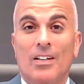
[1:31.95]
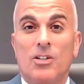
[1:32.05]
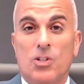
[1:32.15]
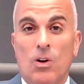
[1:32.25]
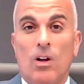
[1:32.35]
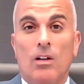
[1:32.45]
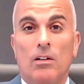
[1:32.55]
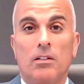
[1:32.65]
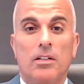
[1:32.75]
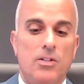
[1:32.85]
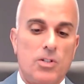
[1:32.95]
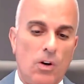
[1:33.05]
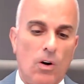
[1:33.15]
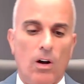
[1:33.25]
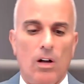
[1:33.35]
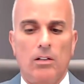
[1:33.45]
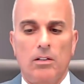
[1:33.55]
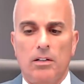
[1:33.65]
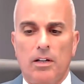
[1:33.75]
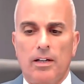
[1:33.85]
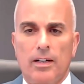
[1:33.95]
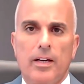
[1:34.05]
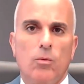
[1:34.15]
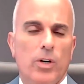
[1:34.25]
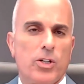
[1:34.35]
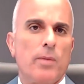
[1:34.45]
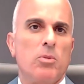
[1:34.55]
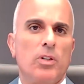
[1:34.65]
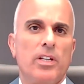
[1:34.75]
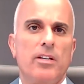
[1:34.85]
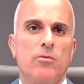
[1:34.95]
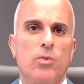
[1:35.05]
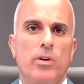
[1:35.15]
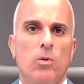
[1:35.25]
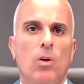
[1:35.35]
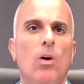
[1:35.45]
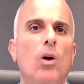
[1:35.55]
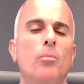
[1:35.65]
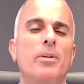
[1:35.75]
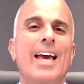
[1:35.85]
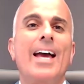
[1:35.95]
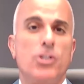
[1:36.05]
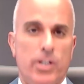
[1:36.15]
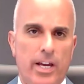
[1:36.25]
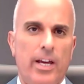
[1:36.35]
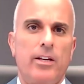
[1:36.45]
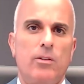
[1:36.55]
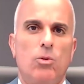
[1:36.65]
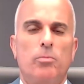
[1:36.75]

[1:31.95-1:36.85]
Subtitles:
This call is a call in which I believe we will all be educated.